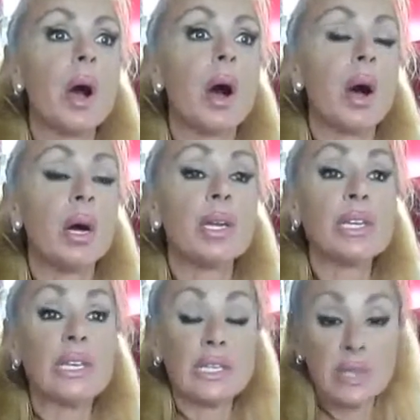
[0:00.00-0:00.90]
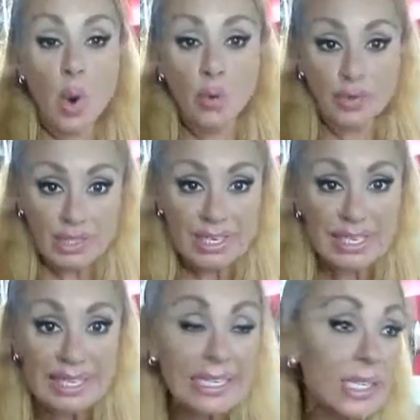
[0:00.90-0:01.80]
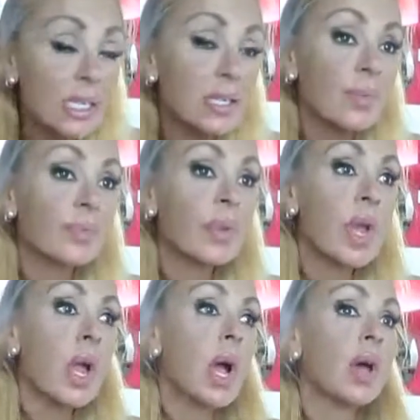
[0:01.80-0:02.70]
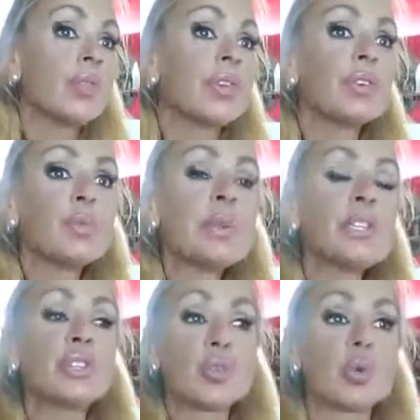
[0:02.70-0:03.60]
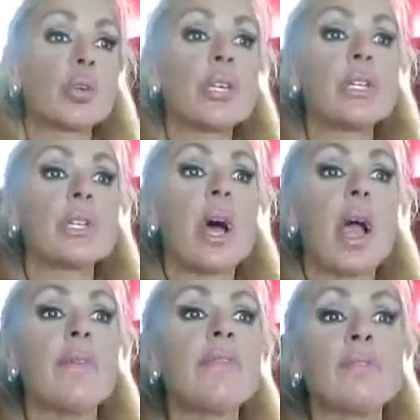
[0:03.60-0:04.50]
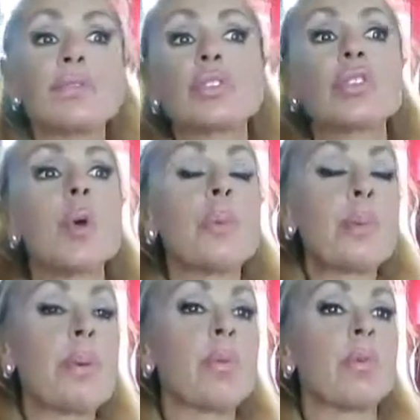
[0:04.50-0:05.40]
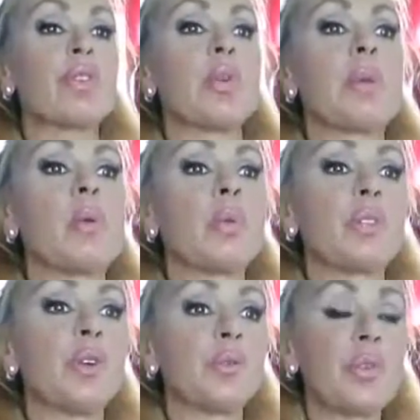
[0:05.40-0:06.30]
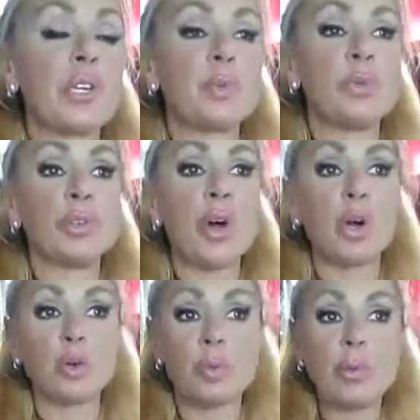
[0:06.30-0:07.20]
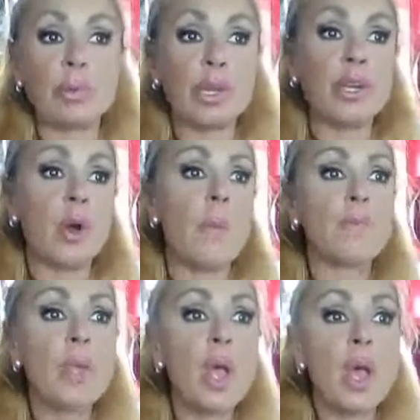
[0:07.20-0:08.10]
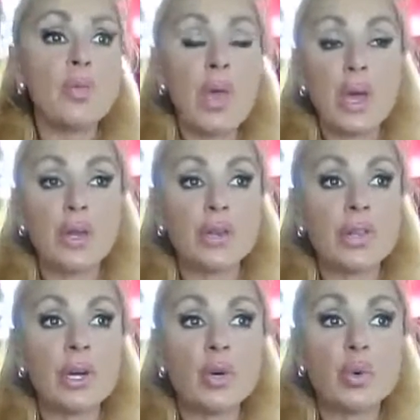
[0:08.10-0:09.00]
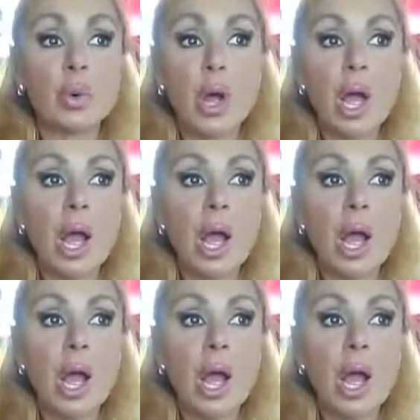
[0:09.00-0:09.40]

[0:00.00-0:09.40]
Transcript: He gets overheated. There's been stories, so many people have told me with their French bulldog or people they know, that they'll